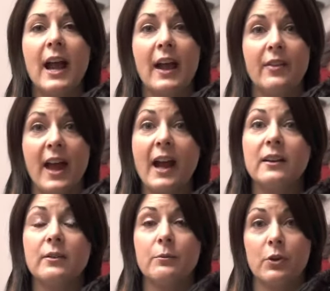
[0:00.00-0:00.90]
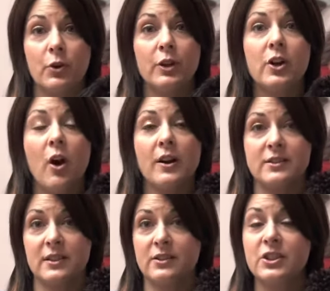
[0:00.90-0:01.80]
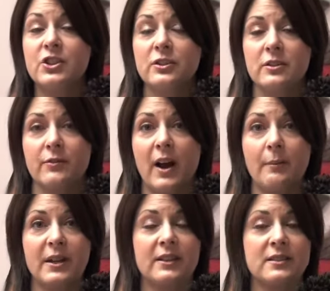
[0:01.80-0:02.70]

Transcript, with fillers: and that could cause, in addition to the vomiting,